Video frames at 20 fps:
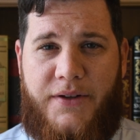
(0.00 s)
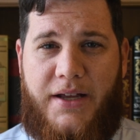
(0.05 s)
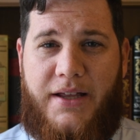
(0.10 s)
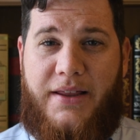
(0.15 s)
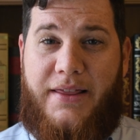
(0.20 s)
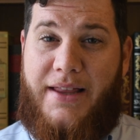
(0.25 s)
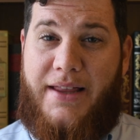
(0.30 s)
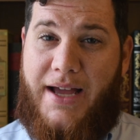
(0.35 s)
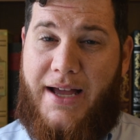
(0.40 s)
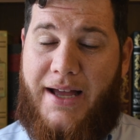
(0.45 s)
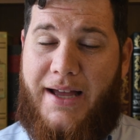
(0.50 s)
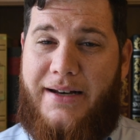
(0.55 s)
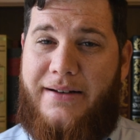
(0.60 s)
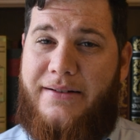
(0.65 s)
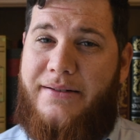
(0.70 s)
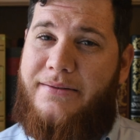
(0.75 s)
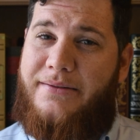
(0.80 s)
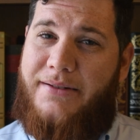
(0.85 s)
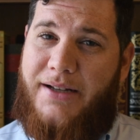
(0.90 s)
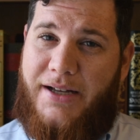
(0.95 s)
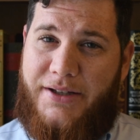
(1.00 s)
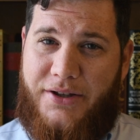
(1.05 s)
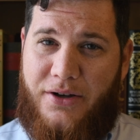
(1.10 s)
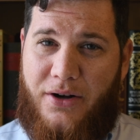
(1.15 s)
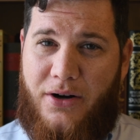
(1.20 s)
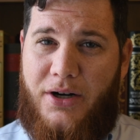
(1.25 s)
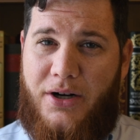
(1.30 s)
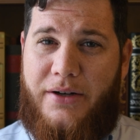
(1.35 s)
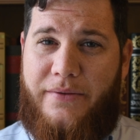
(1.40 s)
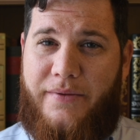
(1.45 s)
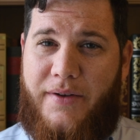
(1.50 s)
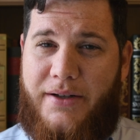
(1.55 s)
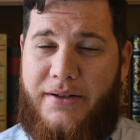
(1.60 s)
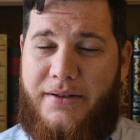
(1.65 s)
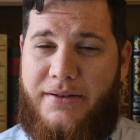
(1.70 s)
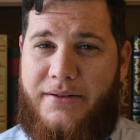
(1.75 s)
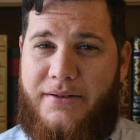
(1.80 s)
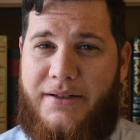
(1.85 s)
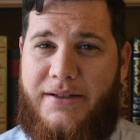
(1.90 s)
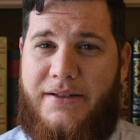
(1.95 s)
And that, at the heart of
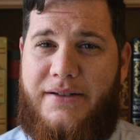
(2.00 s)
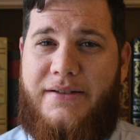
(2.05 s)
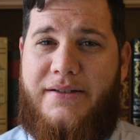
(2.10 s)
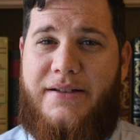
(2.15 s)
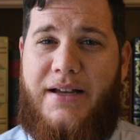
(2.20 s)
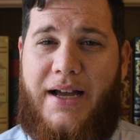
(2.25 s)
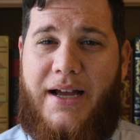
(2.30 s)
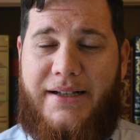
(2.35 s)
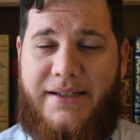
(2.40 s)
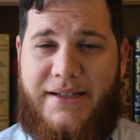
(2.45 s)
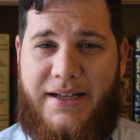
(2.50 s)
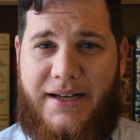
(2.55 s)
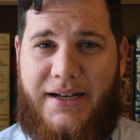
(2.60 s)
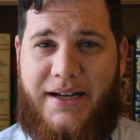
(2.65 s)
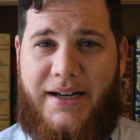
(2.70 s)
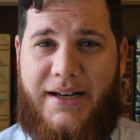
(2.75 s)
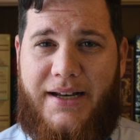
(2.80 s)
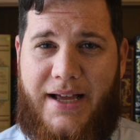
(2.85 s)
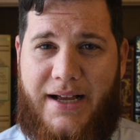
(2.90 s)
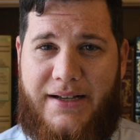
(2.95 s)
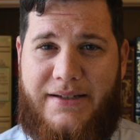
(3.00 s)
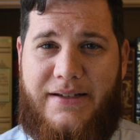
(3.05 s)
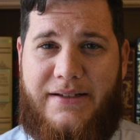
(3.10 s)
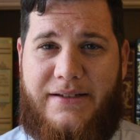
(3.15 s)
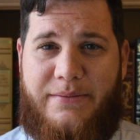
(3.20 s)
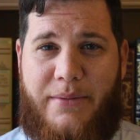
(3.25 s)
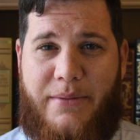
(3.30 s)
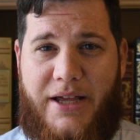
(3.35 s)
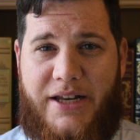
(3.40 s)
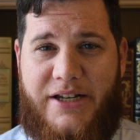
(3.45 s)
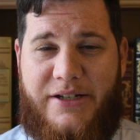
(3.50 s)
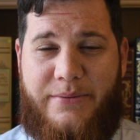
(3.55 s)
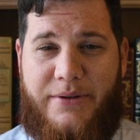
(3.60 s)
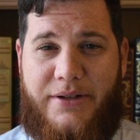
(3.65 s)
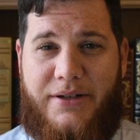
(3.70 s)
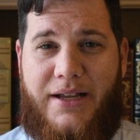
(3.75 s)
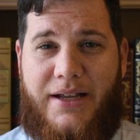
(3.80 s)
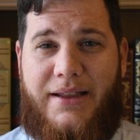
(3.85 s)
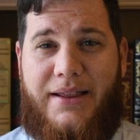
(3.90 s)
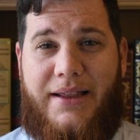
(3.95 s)
it, is identity and access
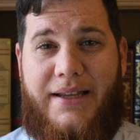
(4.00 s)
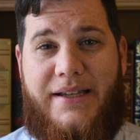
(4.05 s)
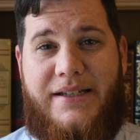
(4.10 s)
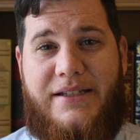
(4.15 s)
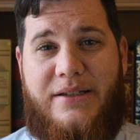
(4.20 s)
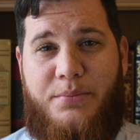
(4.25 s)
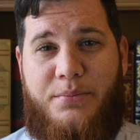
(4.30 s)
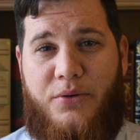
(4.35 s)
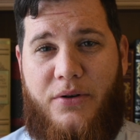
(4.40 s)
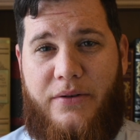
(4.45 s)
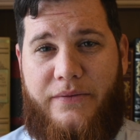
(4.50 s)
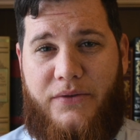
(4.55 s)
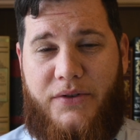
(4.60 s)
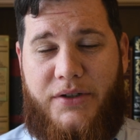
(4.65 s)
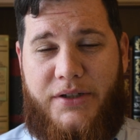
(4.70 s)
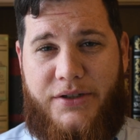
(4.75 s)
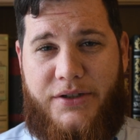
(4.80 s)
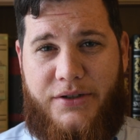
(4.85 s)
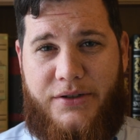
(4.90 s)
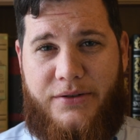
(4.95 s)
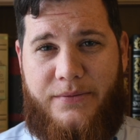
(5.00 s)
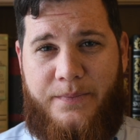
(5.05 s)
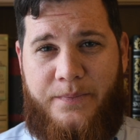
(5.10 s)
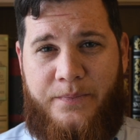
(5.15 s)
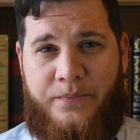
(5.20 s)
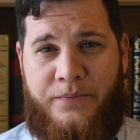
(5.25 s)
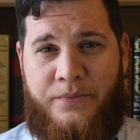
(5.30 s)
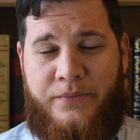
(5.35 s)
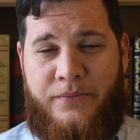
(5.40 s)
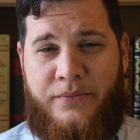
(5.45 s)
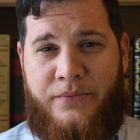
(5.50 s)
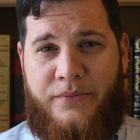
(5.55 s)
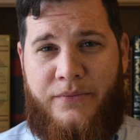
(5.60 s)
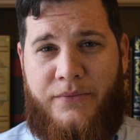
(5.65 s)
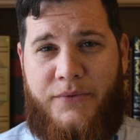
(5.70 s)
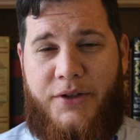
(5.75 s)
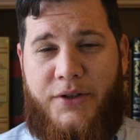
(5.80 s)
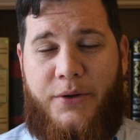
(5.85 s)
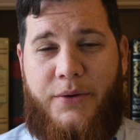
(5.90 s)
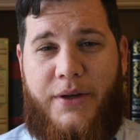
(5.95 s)
management and least privilege.
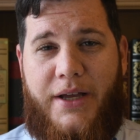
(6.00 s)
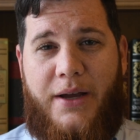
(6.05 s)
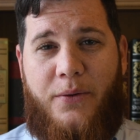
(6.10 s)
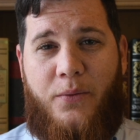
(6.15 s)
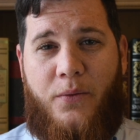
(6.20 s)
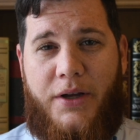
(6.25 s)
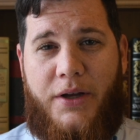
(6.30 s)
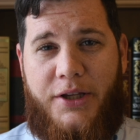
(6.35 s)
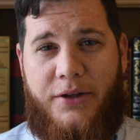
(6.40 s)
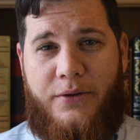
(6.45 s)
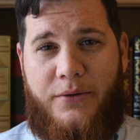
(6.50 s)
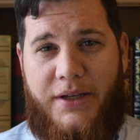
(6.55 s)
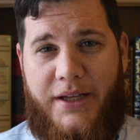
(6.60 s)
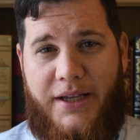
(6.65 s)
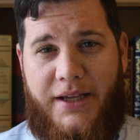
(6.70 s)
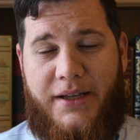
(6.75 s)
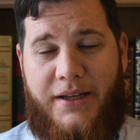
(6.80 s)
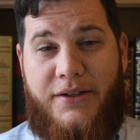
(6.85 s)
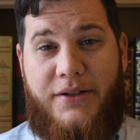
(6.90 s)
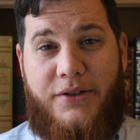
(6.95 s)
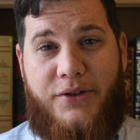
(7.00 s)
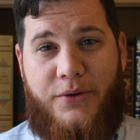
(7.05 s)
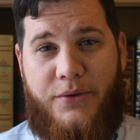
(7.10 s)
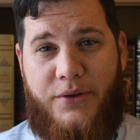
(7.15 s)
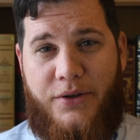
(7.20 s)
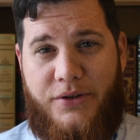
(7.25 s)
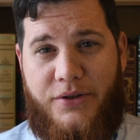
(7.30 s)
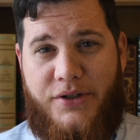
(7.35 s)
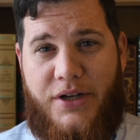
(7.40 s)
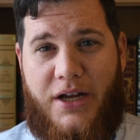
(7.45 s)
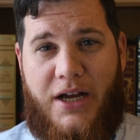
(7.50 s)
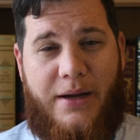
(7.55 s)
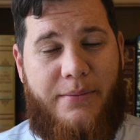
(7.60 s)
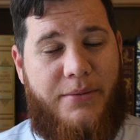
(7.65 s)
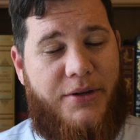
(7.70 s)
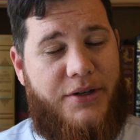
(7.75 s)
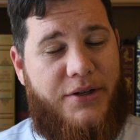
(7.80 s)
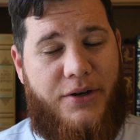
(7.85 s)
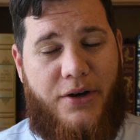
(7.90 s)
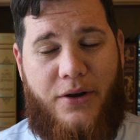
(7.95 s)
You get what you need to do your job
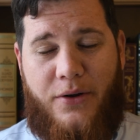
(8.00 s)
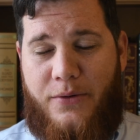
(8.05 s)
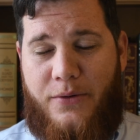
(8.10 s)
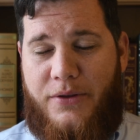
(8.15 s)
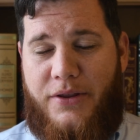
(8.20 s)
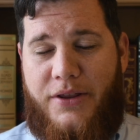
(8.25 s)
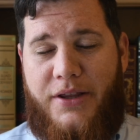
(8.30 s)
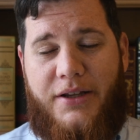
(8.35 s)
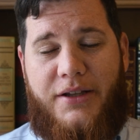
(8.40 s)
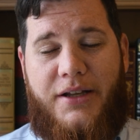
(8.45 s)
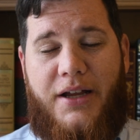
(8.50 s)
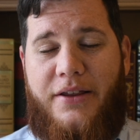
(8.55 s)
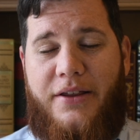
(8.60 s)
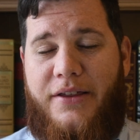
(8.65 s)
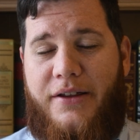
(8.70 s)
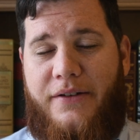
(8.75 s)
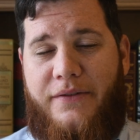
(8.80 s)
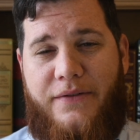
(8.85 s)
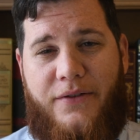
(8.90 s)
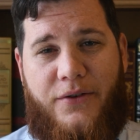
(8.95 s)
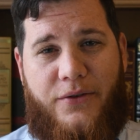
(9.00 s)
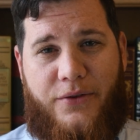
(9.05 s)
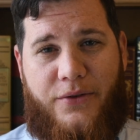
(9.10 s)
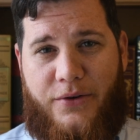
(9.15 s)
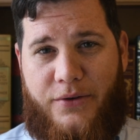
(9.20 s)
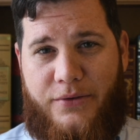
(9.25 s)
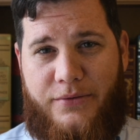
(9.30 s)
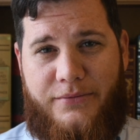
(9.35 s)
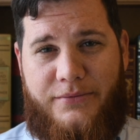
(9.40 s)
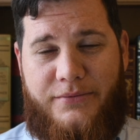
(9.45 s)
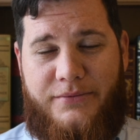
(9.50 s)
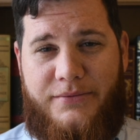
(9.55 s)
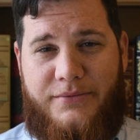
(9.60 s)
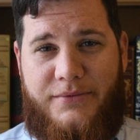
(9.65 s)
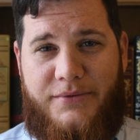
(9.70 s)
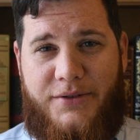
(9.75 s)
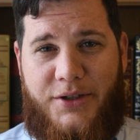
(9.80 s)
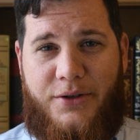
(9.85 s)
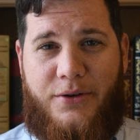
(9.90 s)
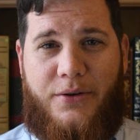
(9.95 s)
and nothing further.
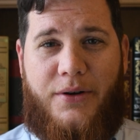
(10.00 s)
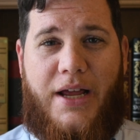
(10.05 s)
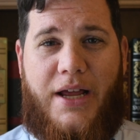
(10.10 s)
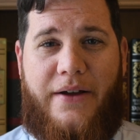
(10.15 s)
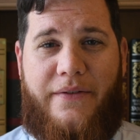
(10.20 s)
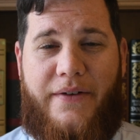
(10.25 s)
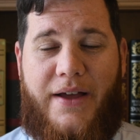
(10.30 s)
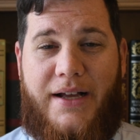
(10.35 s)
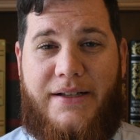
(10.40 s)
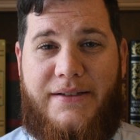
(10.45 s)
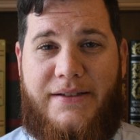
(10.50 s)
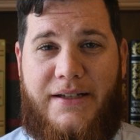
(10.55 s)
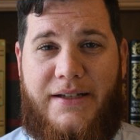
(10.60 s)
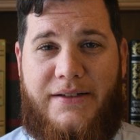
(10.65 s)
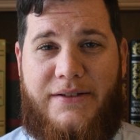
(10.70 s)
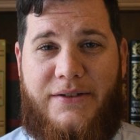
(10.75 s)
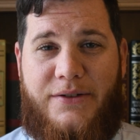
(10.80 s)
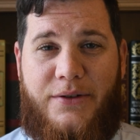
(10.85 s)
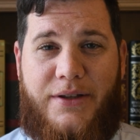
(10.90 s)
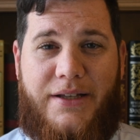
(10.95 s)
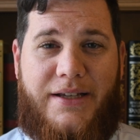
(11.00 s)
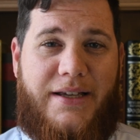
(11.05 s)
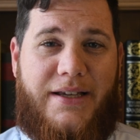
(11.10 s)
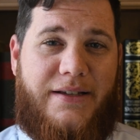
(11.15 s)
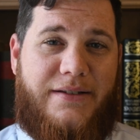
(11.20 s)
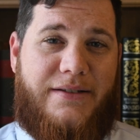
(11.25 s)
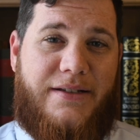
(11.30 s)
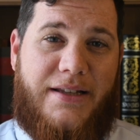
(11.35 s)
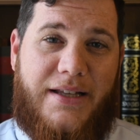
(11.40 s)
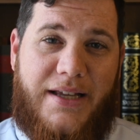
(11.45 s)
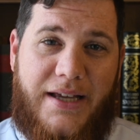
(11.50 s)
You don't have access to the keys to the